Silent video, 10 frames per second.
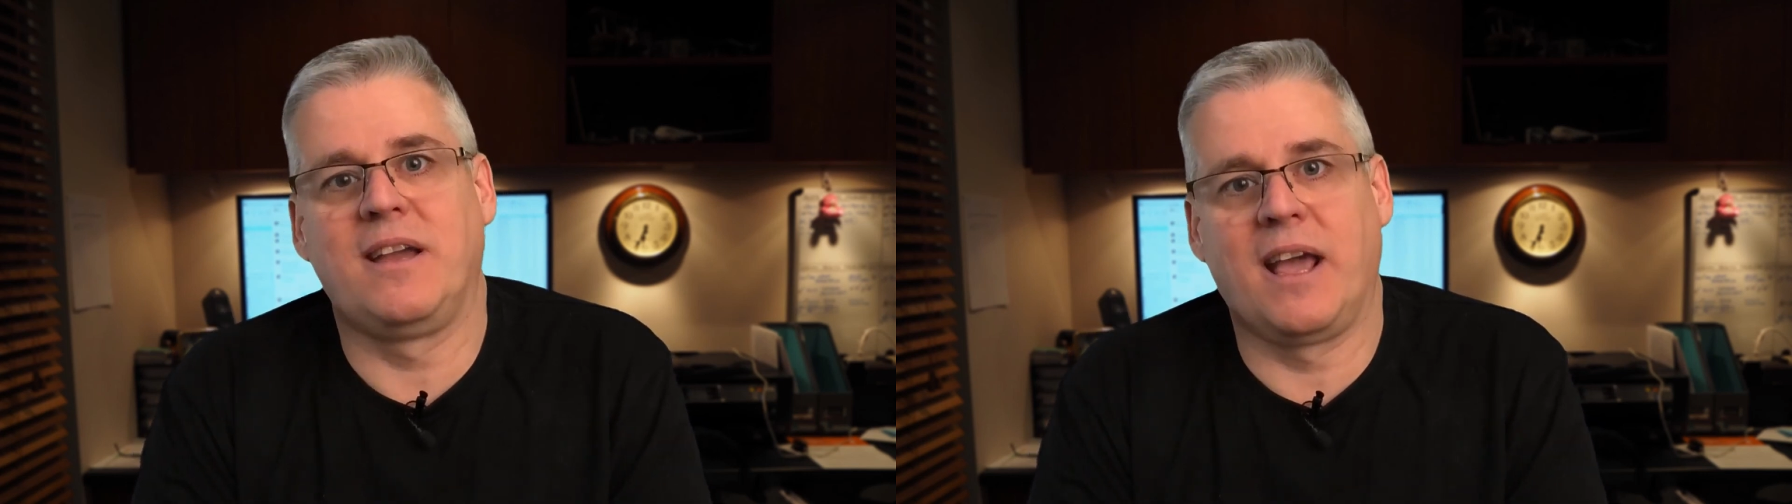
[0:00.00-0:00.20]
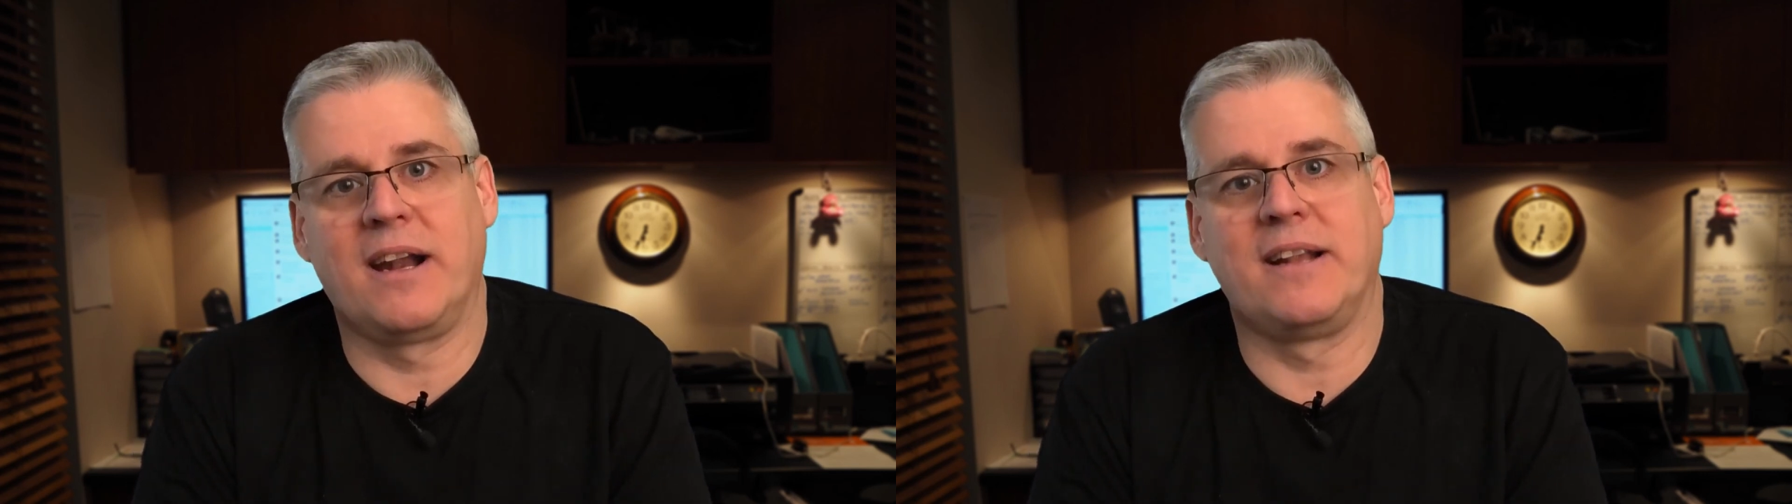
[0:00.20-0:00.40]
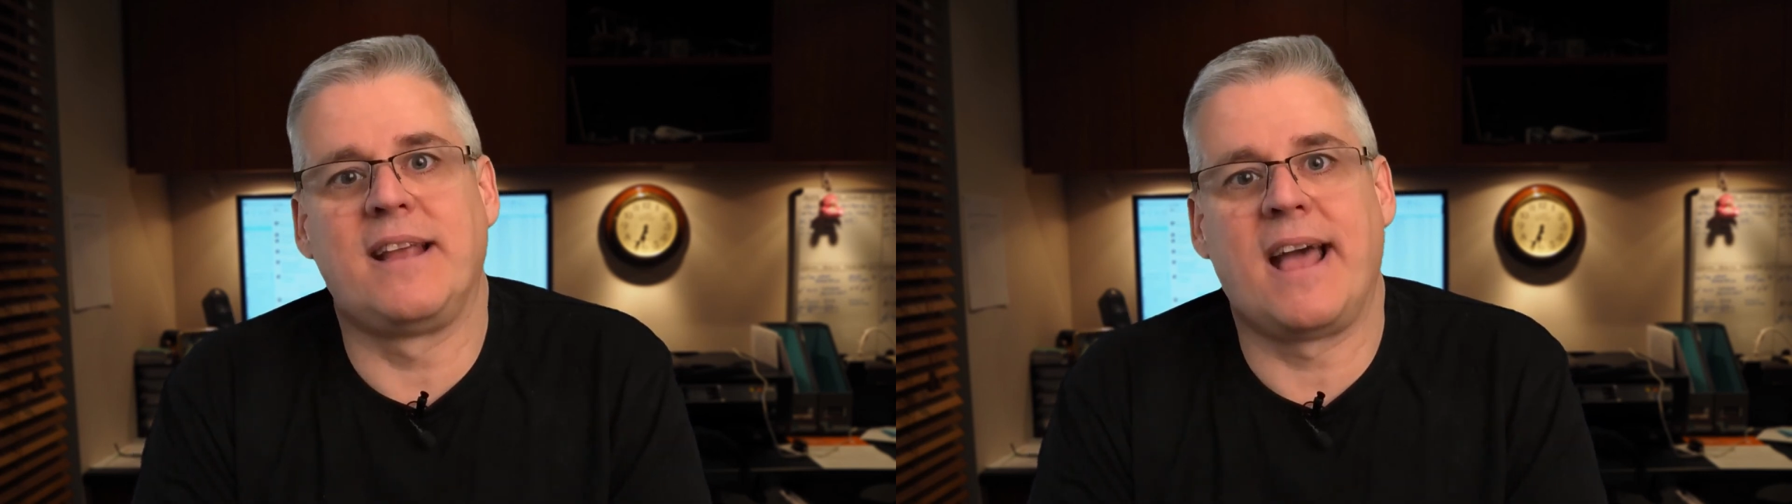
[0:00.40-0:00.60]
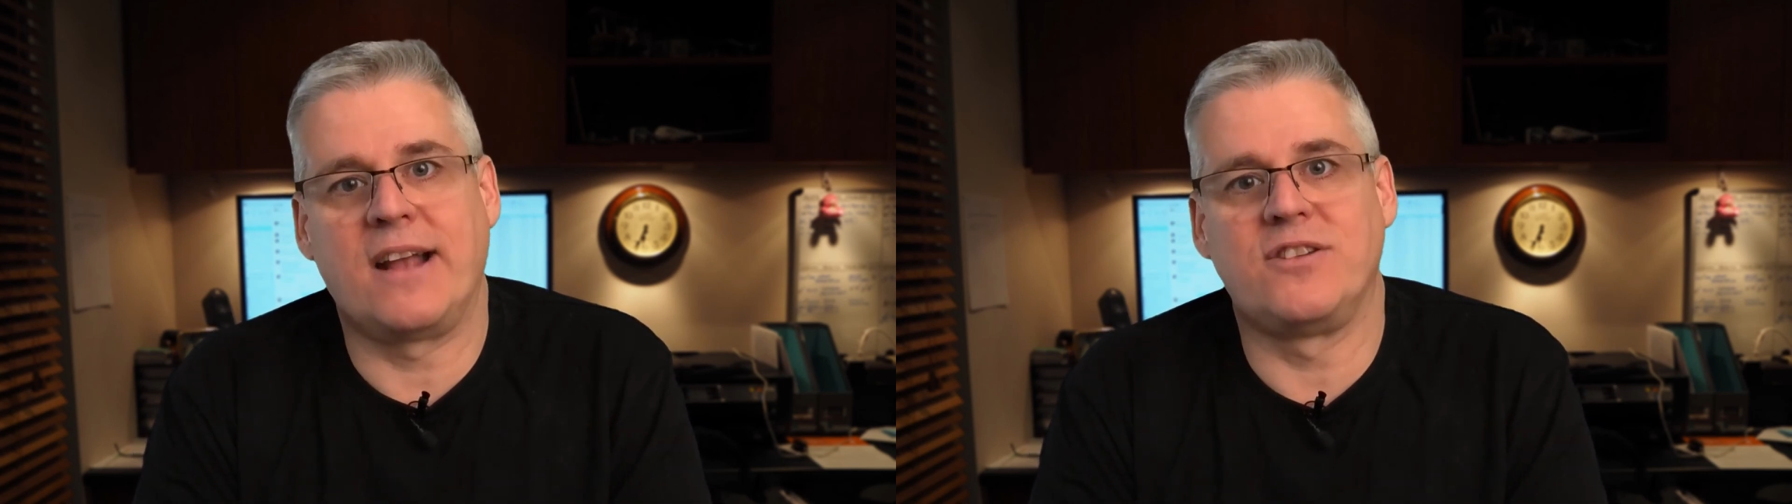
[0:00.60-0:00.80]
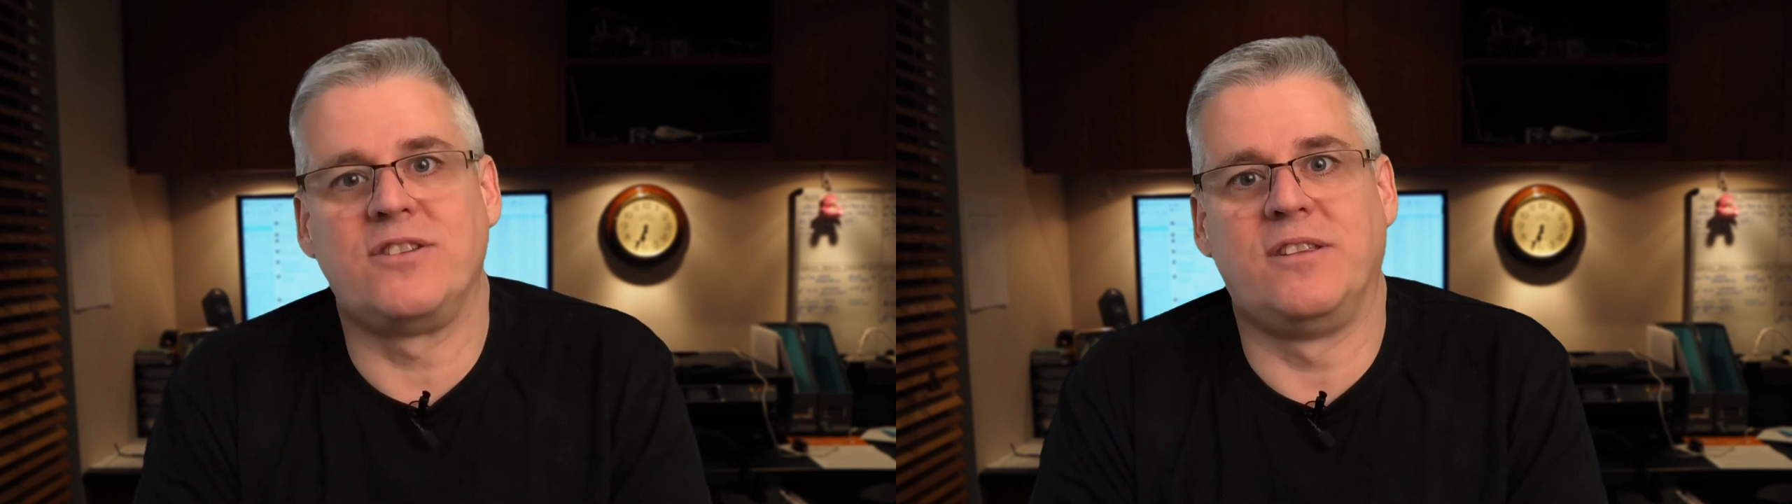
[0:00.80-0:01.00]
get
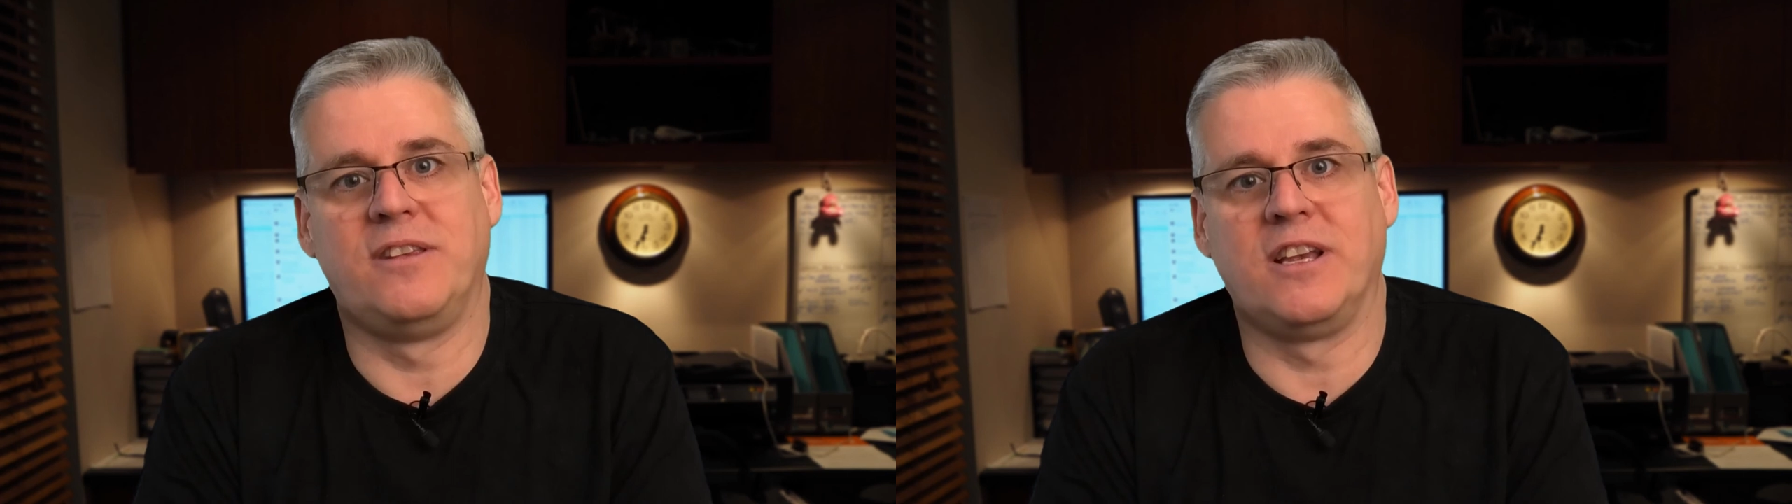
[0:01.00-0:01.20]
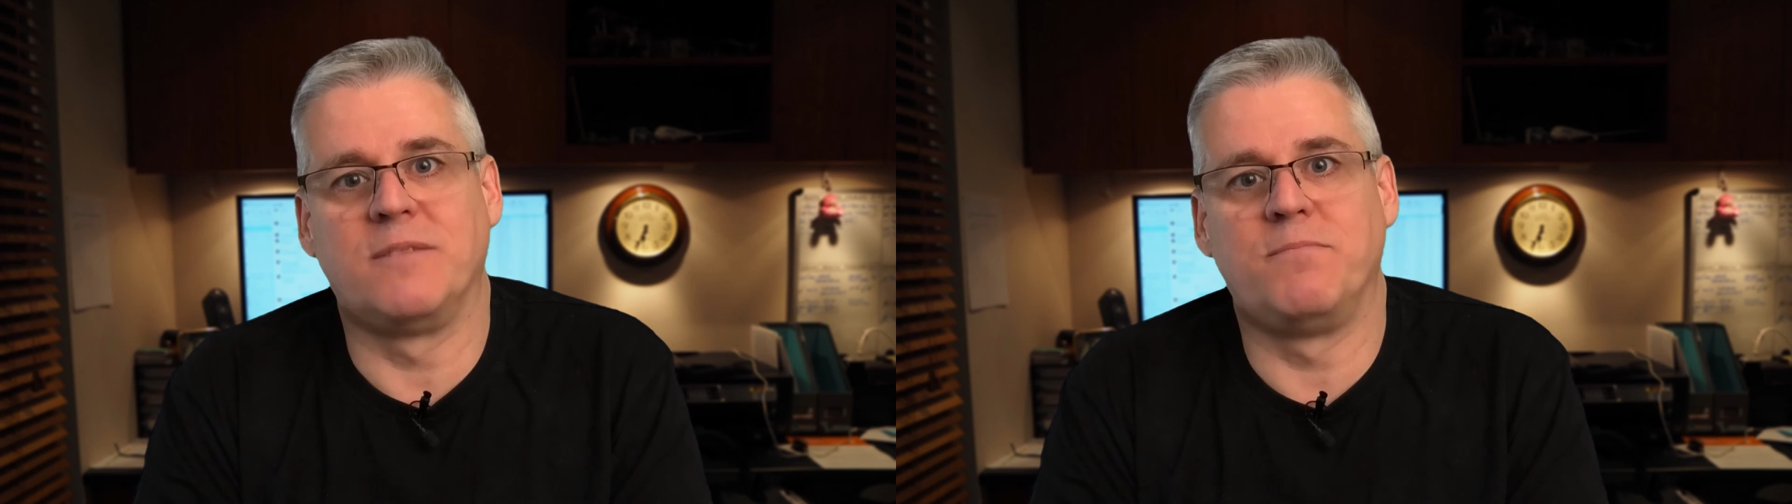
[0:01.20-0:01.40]
attached to things,